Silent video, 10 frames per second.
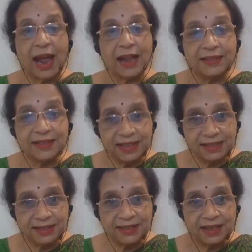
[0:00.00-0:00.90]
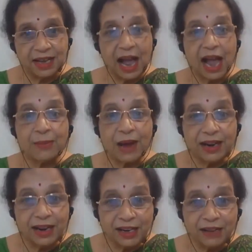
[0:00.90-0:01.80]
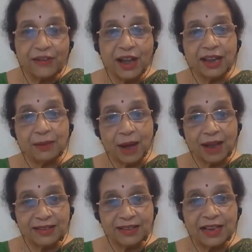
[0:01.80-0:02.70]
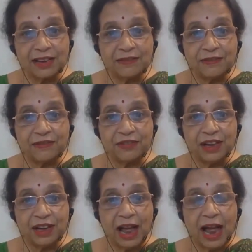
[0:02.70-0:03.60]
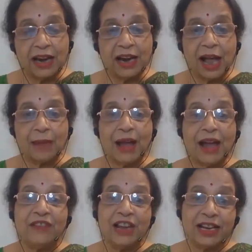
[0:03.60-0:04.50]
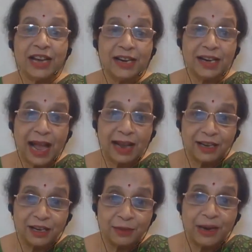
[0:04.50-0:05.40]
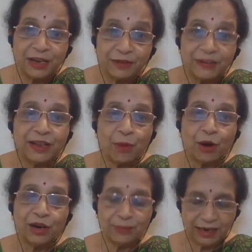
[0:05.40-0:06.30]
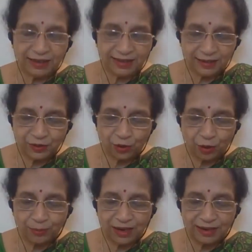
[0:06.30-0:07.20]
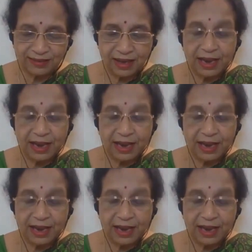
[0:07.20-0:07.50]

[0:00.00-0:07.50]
And since I am identifying myself and I am having an entanglement with the body mind sense complex,